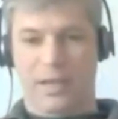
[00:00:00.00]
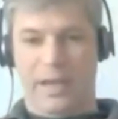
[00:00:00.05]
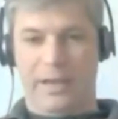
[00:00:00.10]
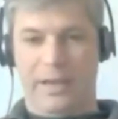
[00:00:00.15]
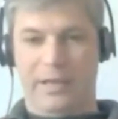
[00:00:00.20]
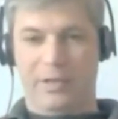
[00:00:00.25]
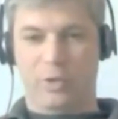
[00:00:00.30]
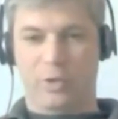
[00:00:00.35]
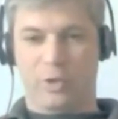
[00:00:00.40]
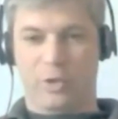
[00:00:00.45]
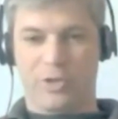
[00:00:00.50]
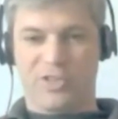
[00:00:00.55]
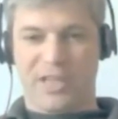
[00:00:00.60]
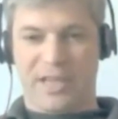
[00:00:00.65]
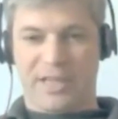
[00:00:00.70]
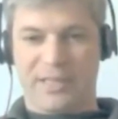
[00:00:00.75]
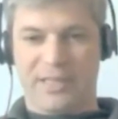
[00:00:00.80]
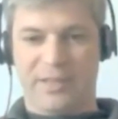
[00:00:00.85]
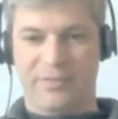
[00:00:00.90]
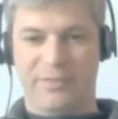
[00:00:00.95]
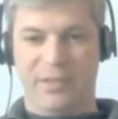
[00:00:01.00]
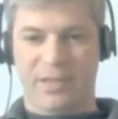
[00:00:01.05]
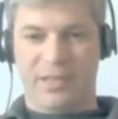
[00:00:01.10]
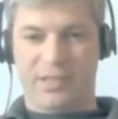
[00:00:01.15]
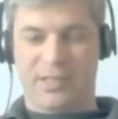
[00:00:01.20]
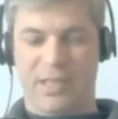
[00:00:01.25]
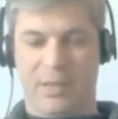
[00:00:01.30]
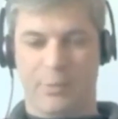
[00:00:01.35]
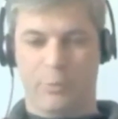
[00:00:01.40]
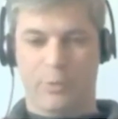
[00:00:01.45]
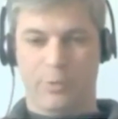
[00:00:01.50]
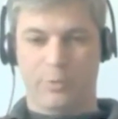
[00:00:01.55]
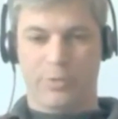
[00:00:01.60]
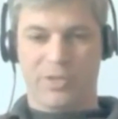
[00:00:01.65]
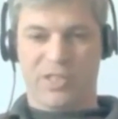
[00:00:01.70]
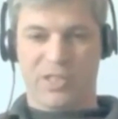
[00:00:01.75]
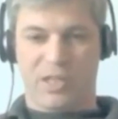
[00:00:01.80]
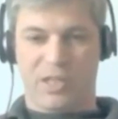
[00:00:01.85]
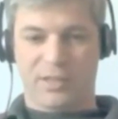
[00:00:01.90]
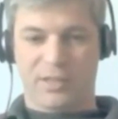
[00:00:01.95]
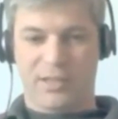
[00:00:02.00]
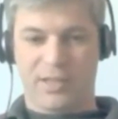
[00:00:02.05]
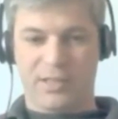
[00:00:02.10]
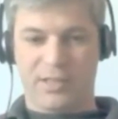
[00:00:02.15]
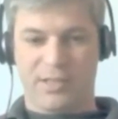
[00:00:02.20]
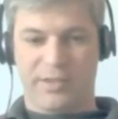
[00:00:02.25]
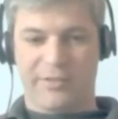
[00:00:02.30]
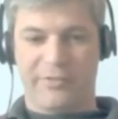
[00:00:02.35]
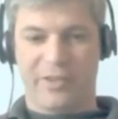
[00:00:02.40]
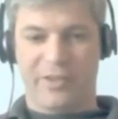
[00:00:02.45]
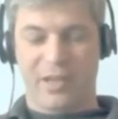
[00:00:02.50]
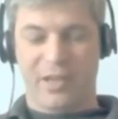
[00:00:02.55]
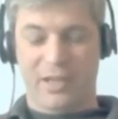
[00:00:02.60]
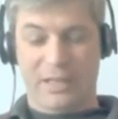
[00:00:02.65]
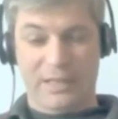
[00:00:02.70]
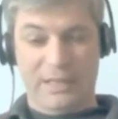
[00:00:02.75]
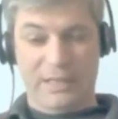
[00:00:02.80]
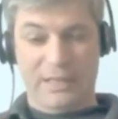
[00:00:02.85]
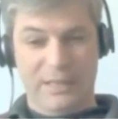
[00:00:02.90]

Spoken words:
and endorse activities that would result in his defeat.